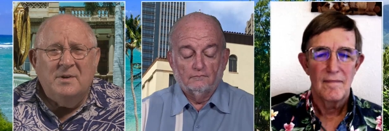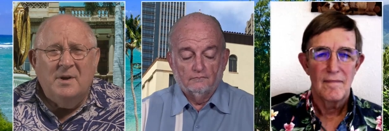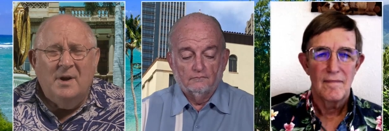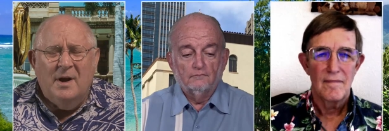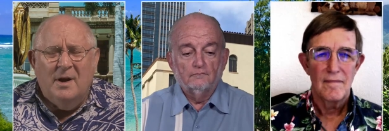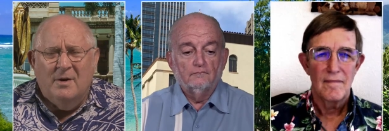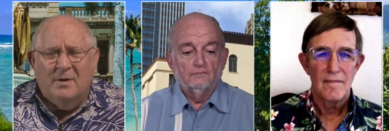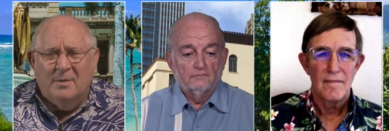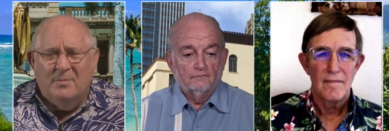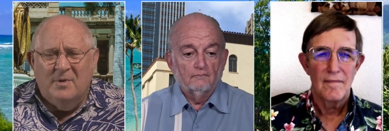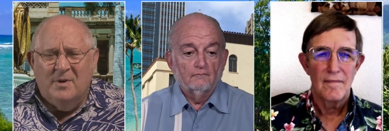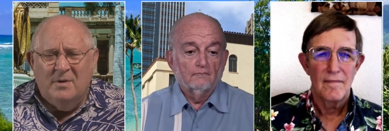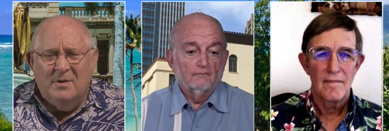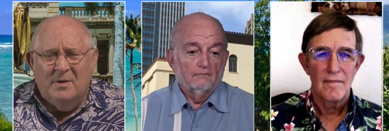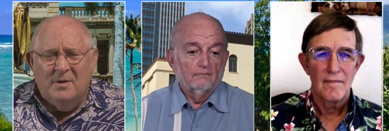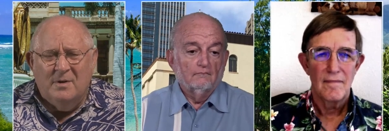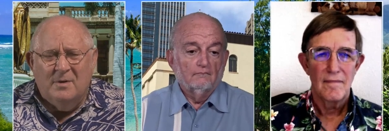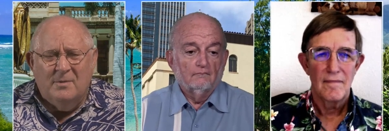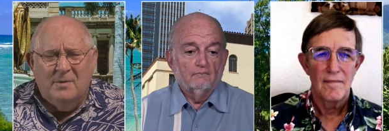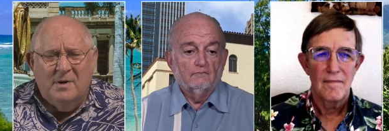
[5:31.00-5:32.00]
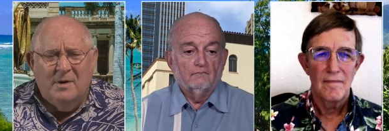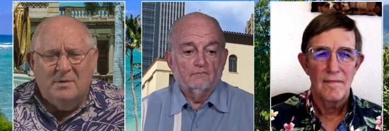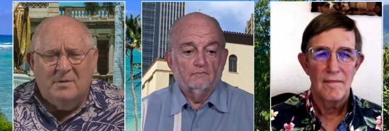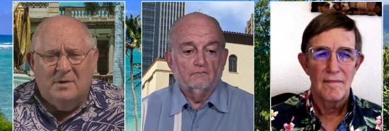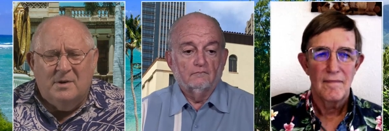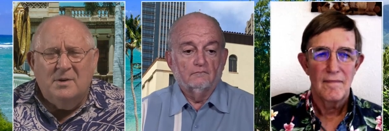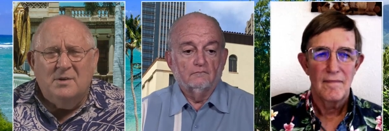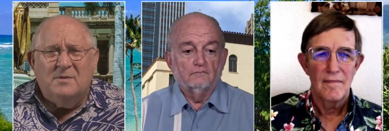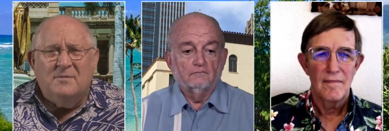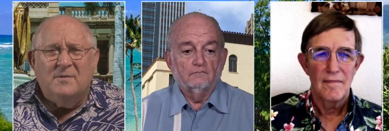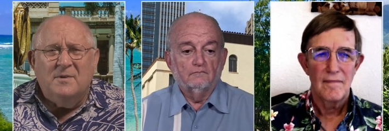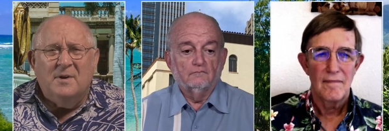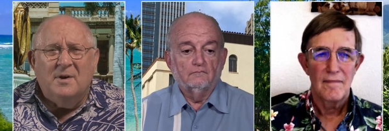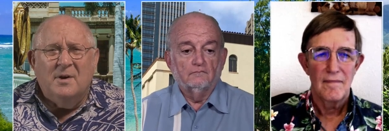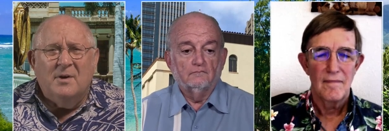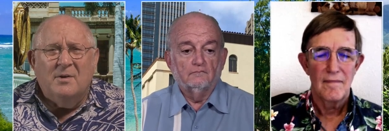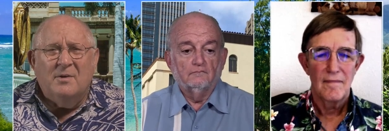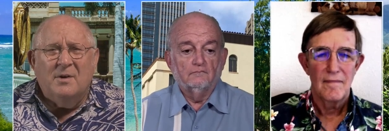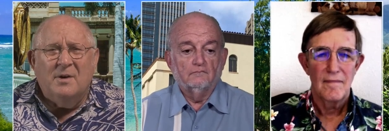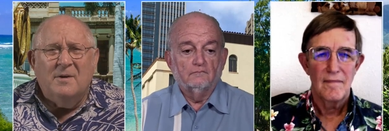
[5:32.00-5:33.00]
Speaker 1: down. I mean, uh, we had Keith
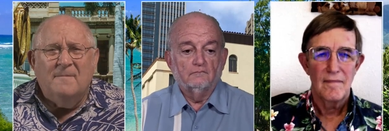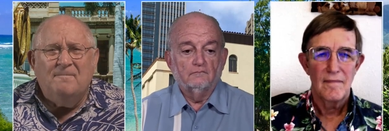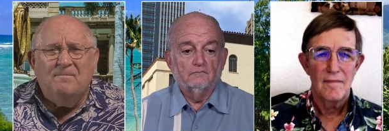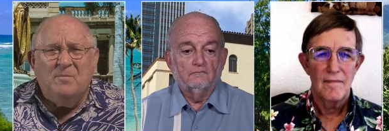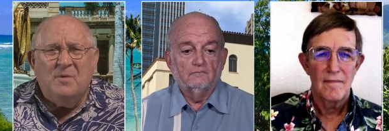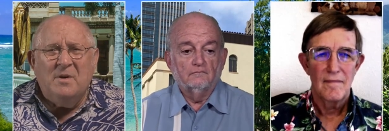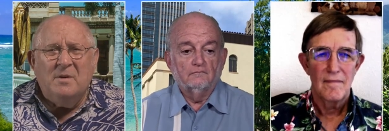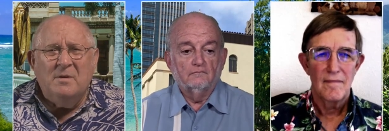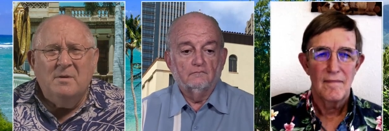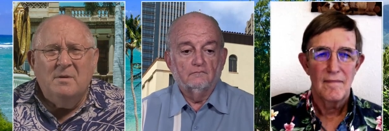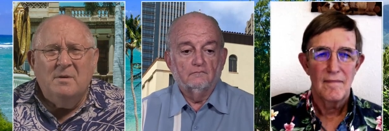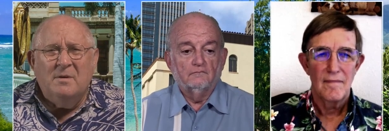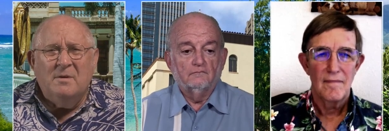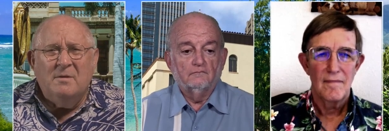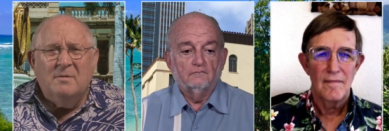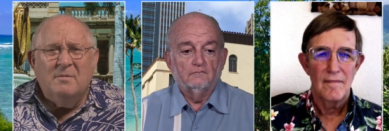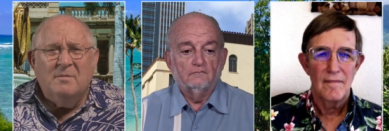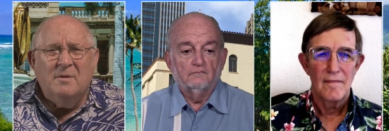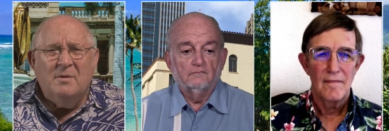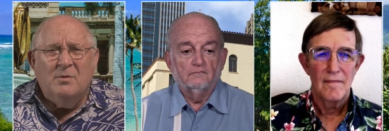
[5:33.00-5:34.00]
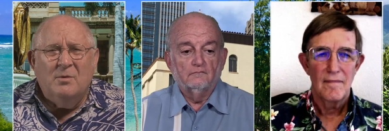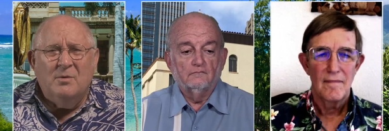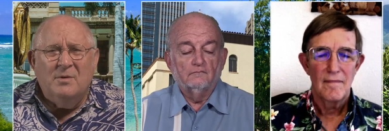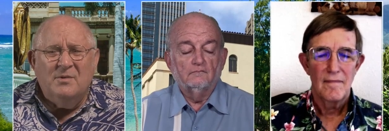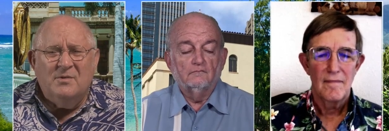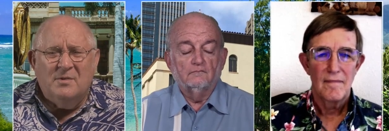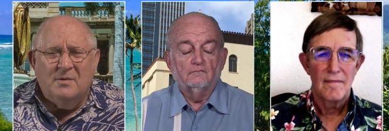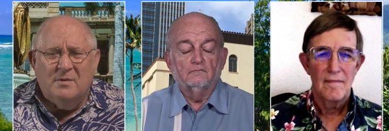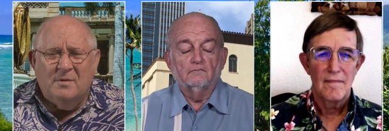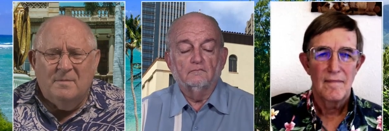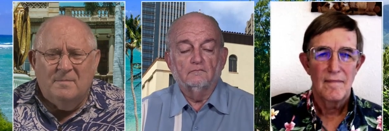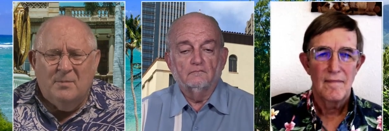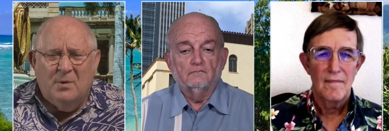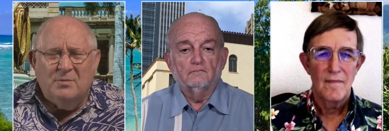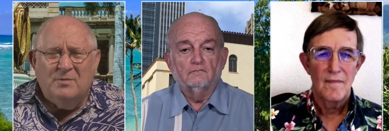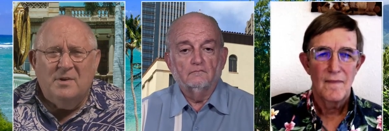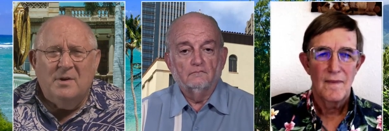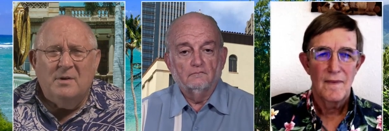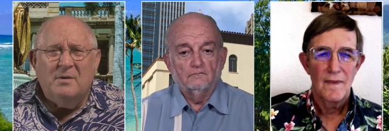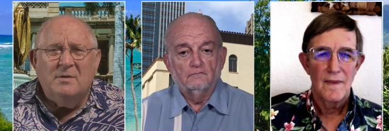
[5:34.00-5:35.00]
Vieira in. Uh, you know, he's a
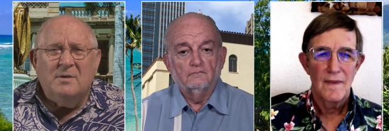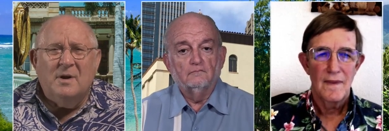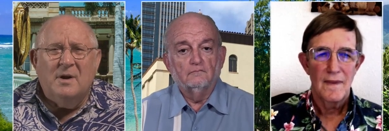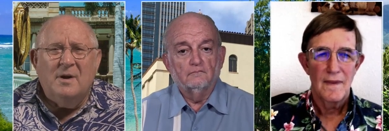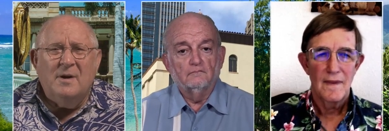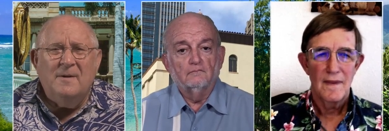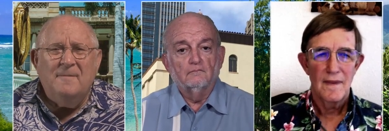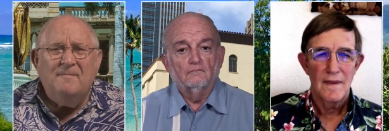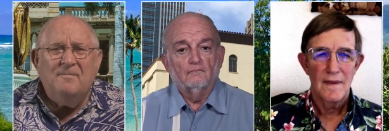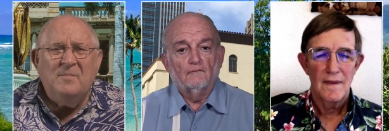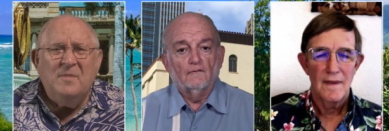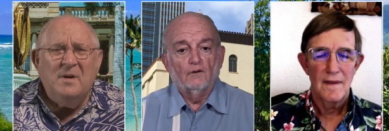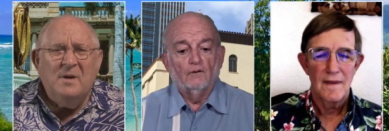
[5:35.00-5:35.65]
hotel guy.